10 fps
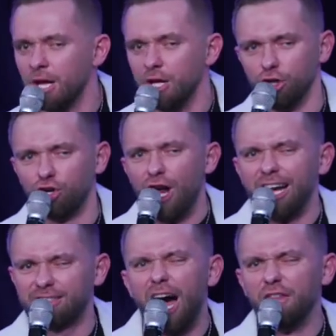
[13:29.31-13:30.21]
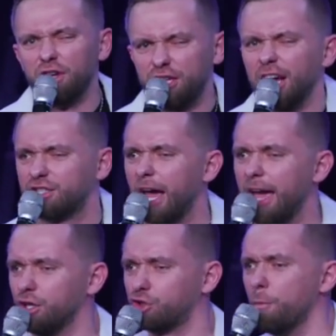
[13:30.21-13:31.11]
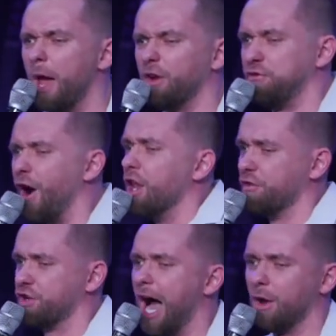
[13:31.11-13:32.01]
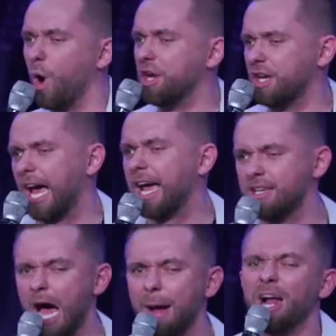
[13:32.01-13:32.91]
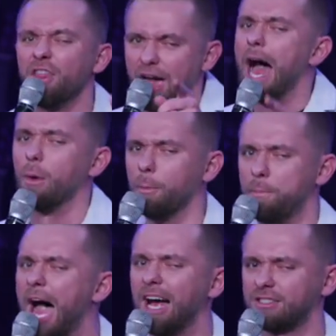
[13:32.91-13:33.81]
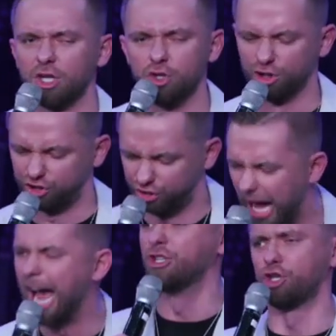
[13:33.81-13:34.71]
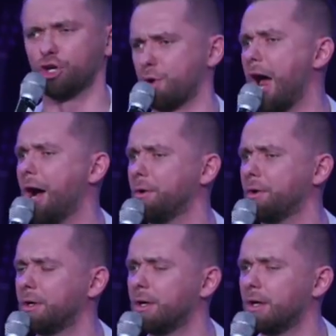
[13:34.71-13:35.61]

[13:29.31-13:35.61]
You should ask other dictators who made fun of God. Where did they end up? That will pass and you will stand your ground.